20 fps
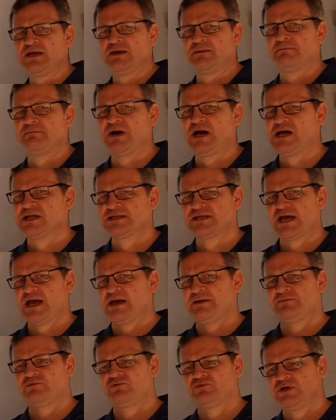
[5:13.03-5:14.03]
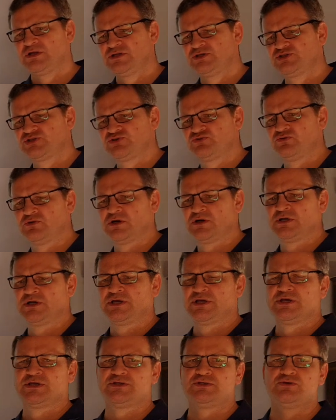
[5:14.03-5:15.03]
but I'm really sure
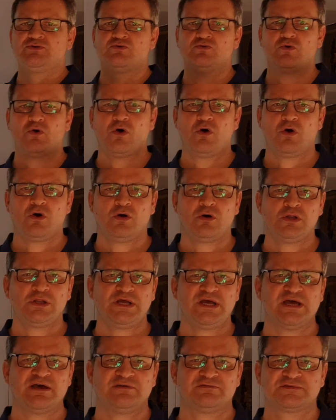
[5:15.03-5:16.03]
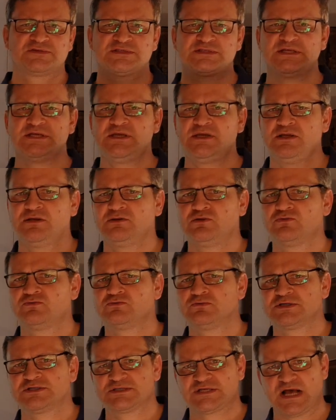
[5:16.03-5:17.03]
you all have seen
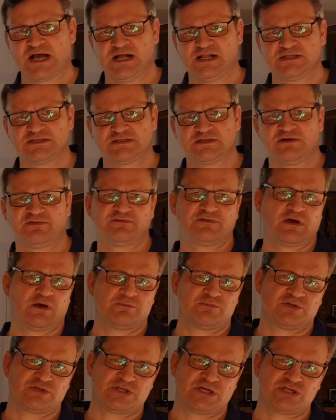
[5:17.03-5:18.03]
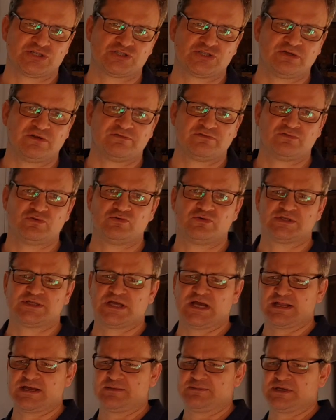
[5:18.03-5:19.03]
results of computational fluid
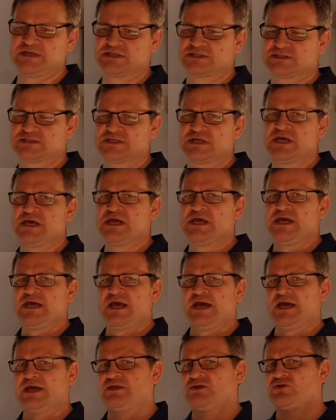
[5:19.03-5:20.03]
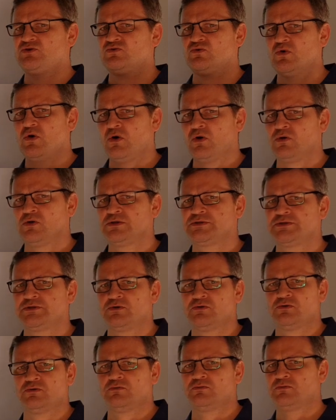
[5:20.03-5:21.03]
dynamics and you all
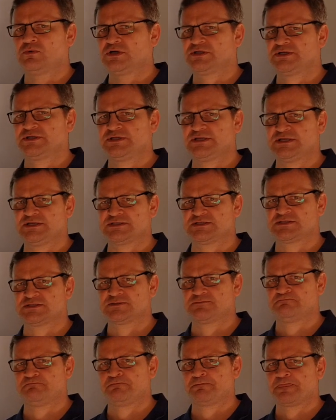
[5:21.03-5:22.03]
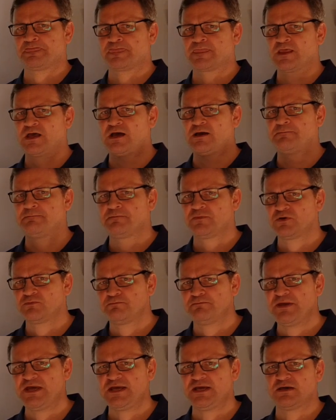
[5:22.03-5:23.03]
know what it is.
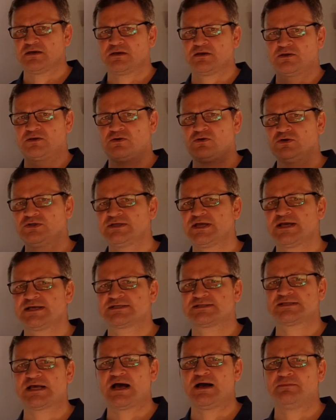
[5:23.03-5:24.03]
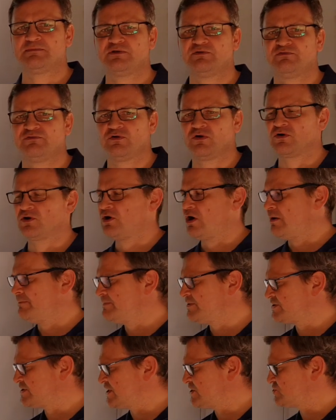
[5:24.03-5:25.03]
A good example for
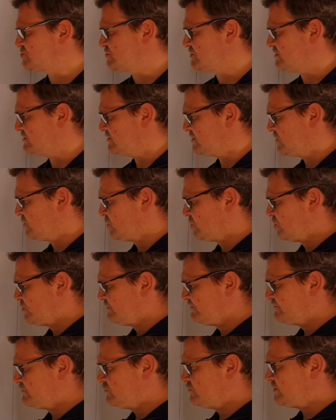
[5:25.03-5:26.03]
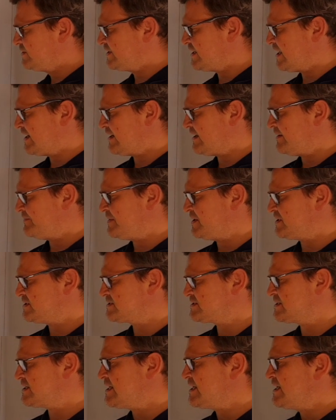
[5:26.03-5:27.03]
computational fluid
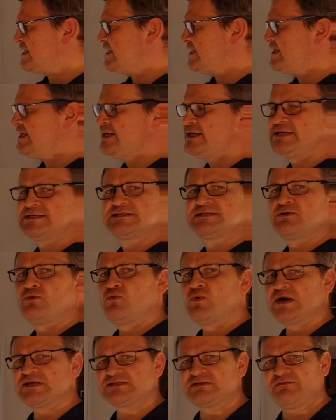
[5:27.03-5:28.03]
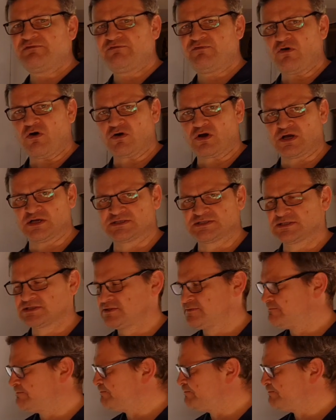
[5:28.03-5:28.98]
dynamics is the weather forecast.